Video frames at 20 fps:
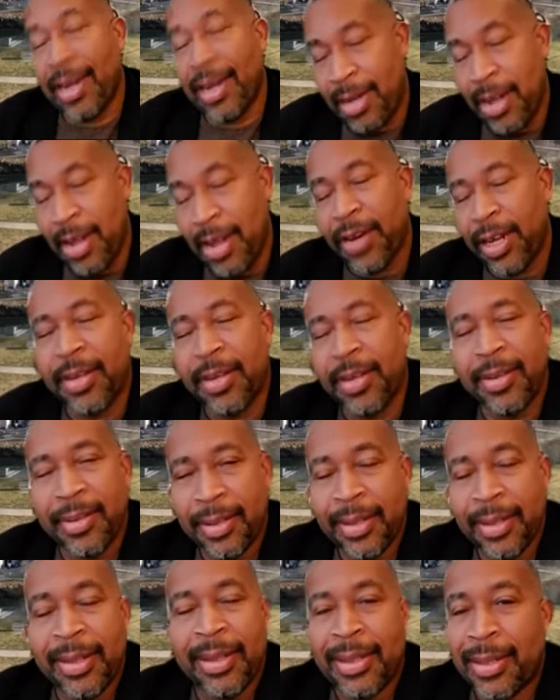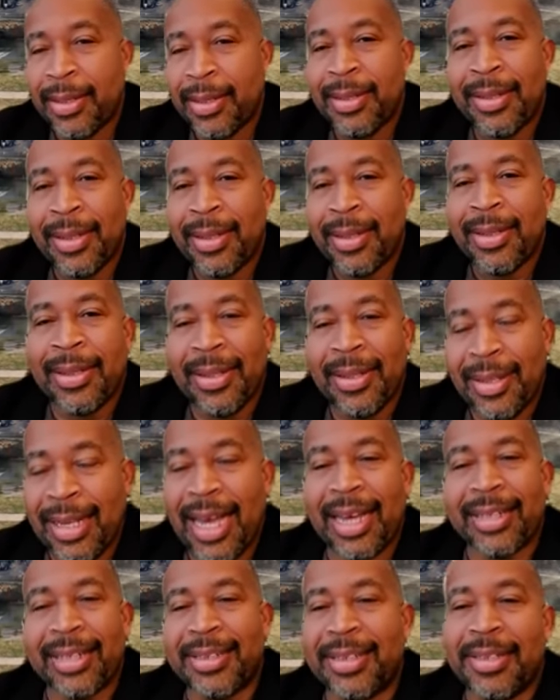definitely.
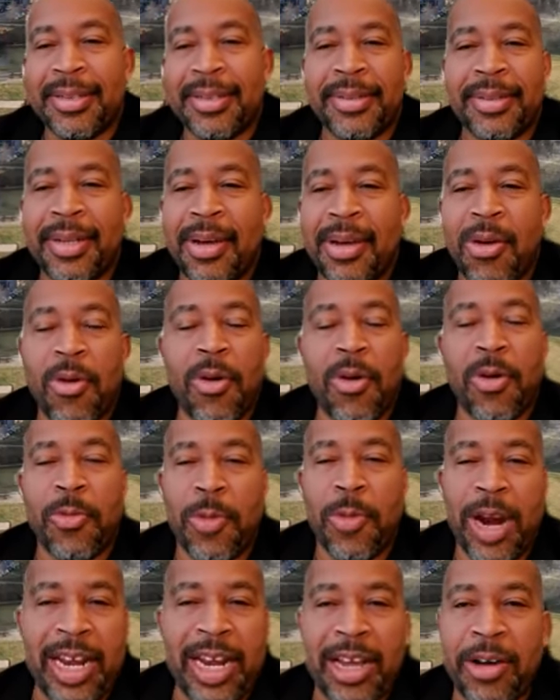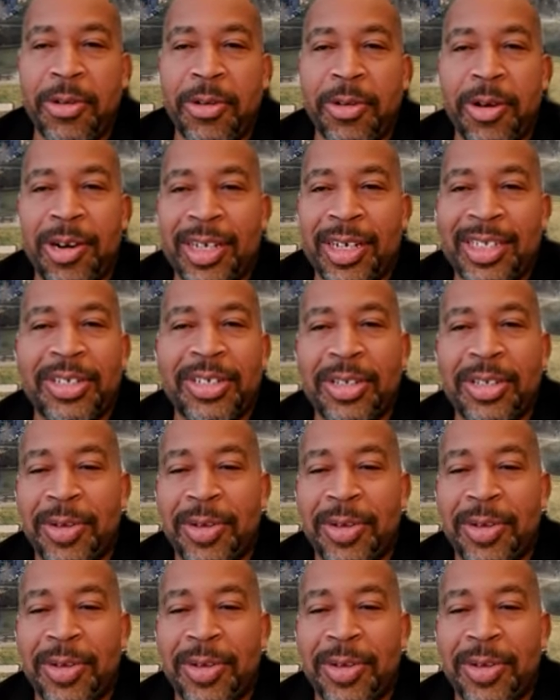Yes. Or radio or the